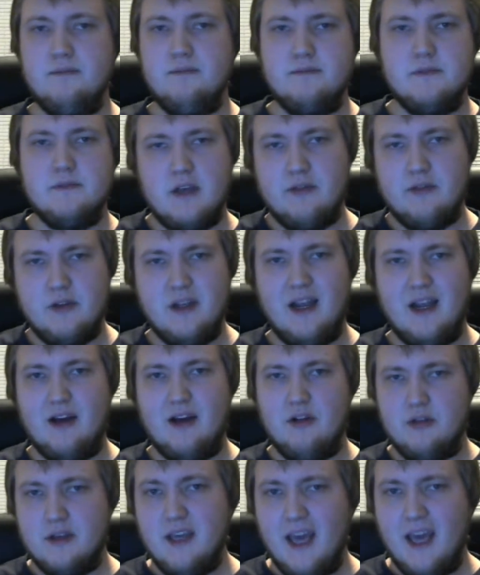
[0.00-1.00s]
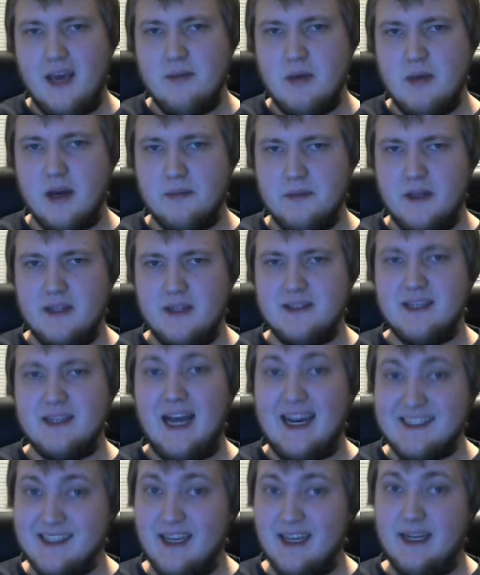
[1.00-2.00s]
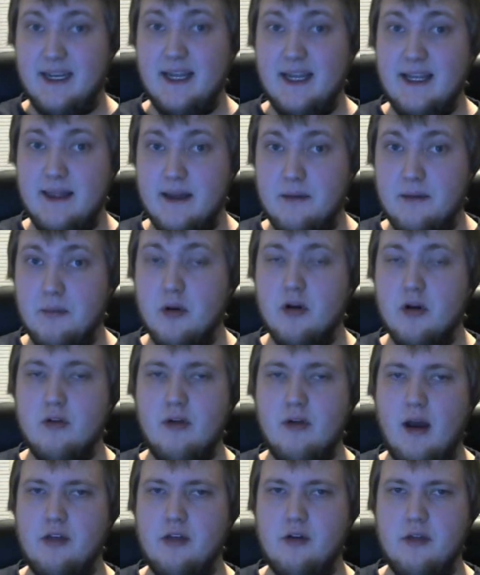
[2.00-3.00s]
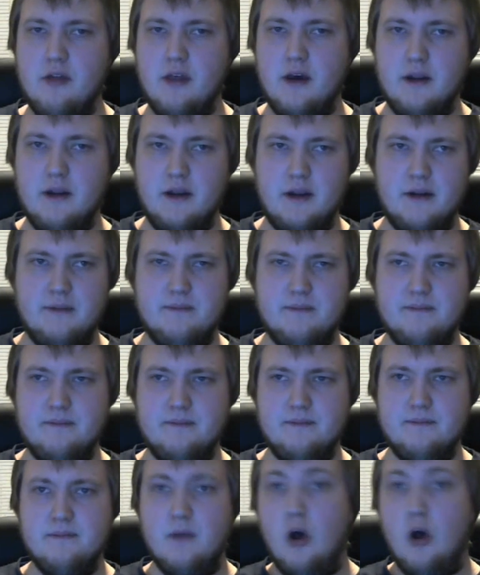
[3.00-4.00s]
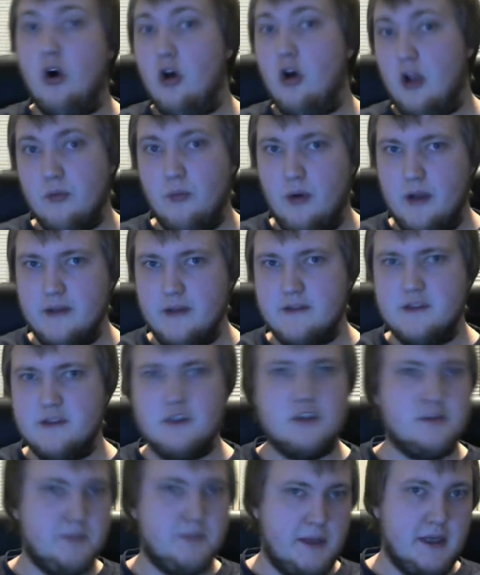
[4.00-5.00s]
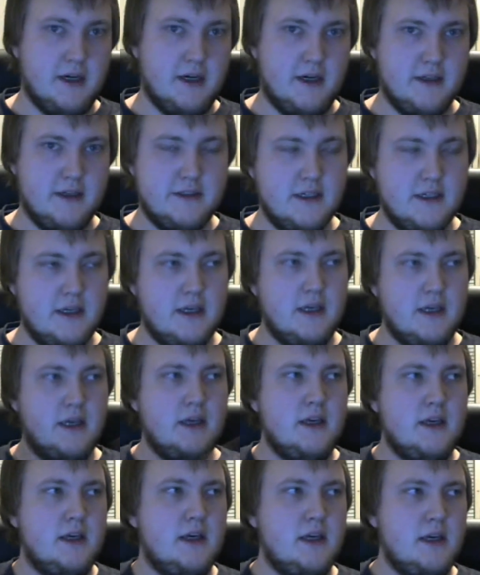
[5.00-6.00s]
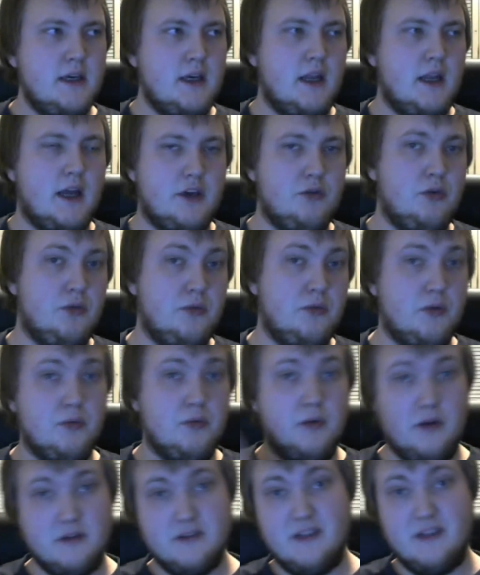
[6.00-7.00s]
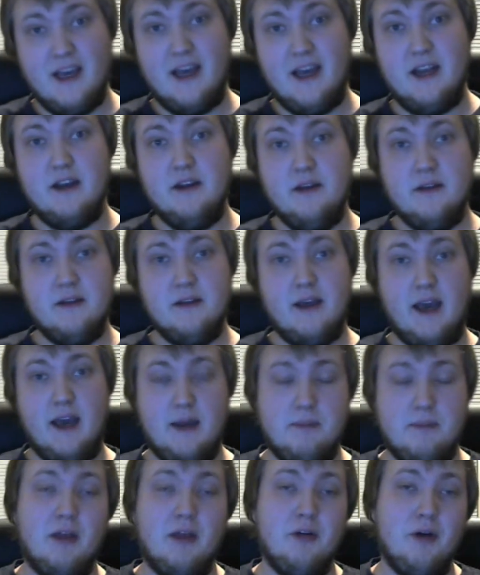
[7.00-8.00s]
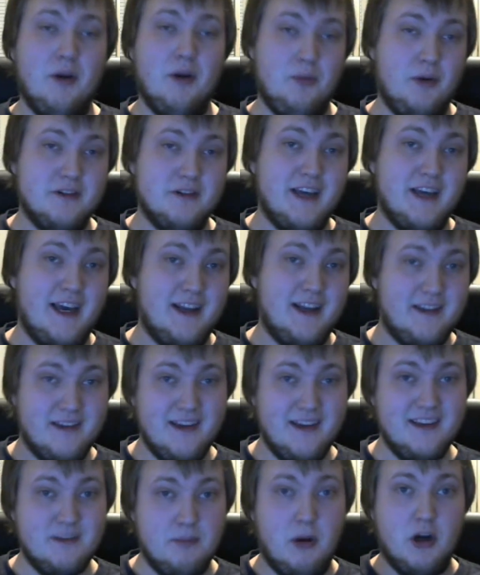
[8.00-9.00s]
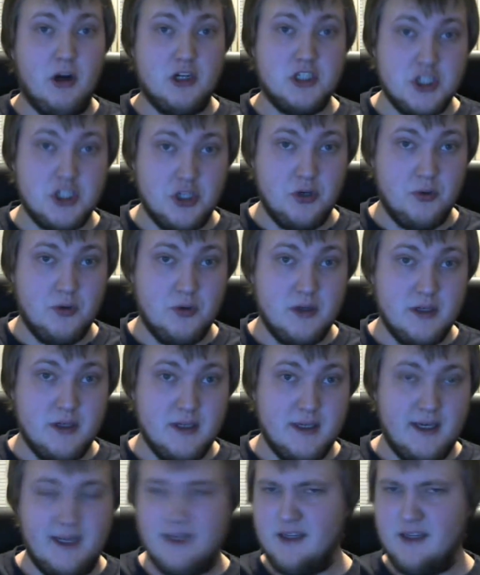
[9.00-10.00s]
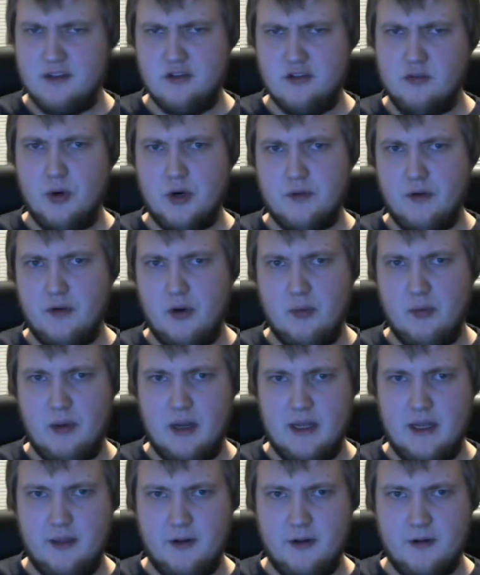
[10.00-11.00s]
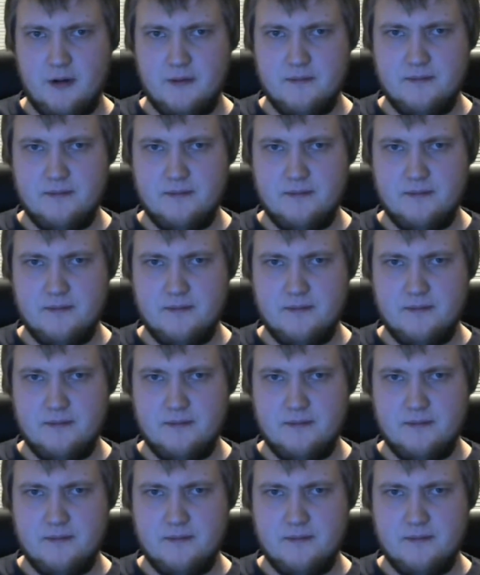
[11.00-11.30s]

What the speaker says: So I have to download KB updates as I need them, rather than all at once just because. Like you would with Windows 10. And by the way, Windows 8 is botched too. It doesn't work very well either.